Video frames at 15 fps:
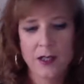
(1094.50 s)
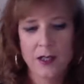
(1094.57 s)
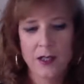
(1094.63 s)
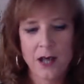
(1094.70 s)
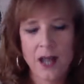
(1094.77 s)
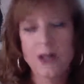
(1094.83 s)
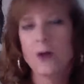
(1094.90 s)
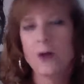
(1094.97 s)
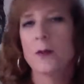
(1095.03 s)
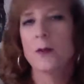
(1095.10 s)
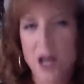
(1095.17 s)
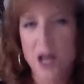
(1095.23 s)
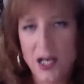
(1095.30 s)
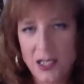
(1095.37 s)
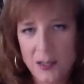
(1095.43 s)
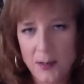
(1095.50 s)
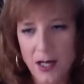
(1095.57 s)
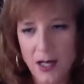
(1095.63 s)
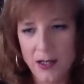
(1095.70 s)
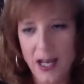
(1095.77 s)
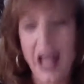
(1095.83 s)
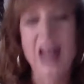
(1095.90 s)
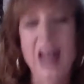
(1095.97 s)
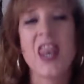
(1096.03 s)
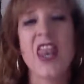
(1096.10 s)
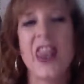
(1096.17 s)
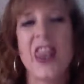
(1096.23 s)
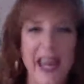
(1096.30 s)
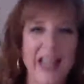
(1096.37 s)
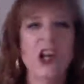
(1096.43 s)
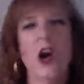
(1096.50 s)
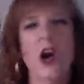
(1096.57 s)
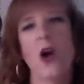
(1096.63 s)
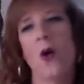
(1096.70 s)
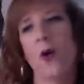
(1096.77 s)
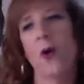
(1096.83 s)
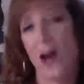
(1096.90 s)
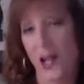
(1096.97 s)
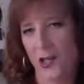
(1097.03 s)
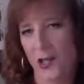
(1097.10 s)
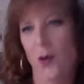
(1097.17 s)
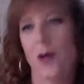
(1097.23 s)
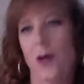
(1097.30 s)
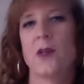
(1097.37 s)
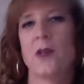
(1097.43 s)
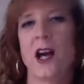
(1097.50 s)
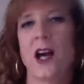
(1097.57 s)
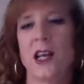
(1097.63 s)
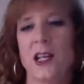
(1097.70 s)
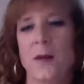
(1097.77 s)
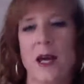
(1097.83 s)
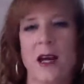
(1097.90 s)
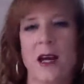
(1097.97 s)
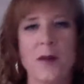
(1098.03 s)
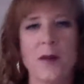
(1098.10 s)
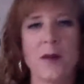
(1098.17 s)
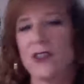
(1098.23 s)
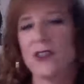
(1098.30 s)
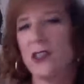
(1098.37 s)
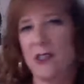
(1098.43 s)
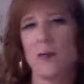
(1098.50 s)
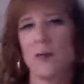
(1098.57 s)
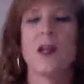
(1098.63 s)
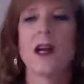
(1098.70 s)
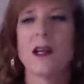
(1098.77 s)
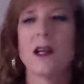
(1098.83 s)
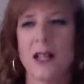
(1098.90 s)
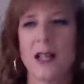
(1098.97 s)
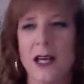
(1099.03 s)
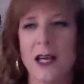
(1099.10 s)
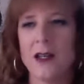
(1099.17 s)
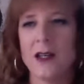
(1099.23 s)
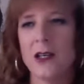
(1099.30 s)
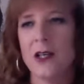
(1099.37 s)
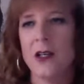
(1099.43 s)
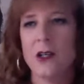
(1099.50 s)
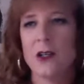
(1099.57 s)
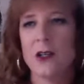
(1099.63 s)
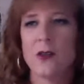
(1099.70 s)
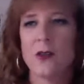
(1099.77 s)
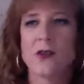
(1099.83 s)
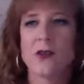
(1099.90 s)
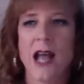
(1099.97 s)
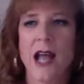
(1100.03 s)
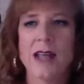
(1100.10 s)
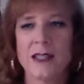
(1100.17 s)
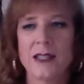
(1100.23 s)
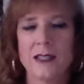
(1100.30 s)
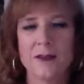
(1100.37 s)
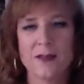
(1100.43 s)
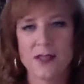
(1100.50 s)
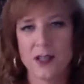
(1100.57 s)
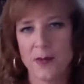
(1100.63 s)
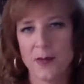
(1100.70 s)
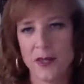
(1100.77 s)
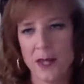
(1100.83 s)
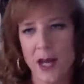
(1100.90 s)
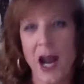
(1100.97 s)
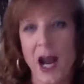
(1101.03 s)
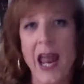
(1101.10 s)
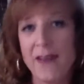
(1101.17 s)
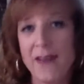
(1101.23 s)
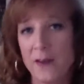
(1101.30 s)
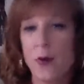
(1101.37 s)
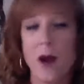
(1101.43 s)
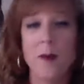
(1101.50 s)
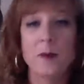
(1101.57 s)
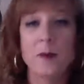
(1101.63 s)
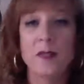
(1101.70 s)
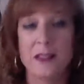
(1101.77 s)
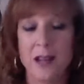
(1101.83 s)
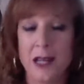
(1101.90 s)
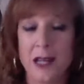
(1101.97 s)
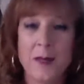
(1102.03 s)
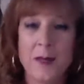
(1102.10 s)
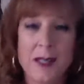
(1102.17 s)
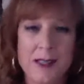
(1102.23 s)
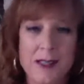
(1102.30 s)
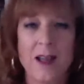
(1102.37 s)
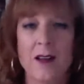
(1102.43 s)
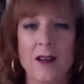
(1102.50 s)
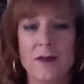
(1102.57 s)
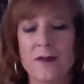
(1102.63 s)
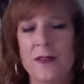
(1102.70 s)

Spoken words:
I know what I'm talking about, and they know I know what I'm talking about. I'm not just some knucklehead who's asking them for something that I haven't probably done myself.